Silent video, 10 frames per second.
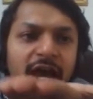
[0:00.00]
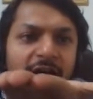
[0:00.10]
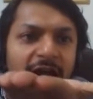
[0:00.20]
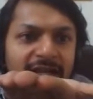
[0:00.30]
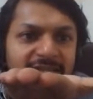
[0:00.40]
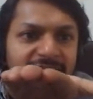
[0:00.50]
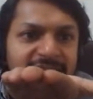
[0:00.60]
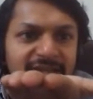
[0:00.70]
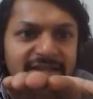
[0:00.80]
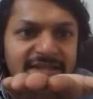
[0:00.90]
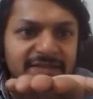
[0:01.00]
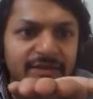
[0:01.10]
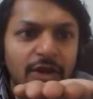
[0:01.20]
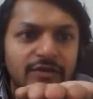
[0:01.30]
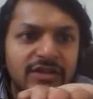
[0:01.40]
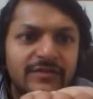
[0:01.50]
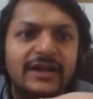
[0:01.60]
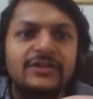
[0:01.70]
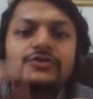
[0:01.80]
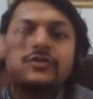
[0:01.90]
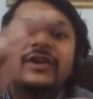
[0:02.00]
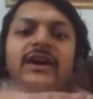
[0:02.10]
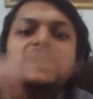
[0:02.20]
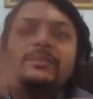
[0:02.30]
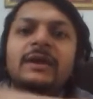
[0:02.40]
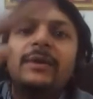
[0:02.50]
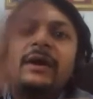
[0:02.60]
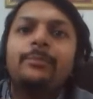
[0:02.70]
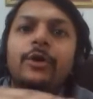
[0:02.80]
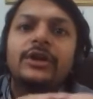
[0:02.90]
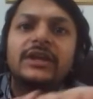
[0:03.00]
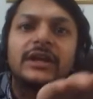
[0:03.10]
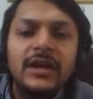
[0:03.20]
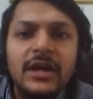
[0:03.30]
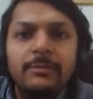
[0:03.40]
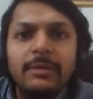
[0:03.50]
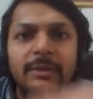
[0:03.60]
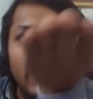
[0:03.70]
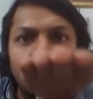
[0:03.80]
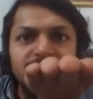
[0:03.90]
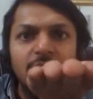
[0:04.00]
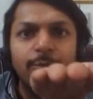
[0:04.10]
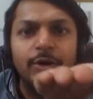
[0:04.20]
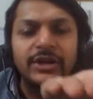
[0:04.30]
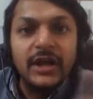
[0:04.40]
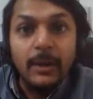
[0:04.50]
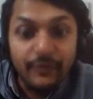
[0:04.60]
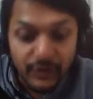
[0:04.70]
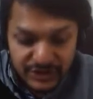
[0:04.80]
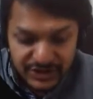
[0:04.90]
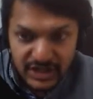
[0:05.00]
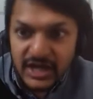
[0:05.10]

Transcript: And this is the velocity vector. So where is my palm pointing? My palm is now pointing upwards.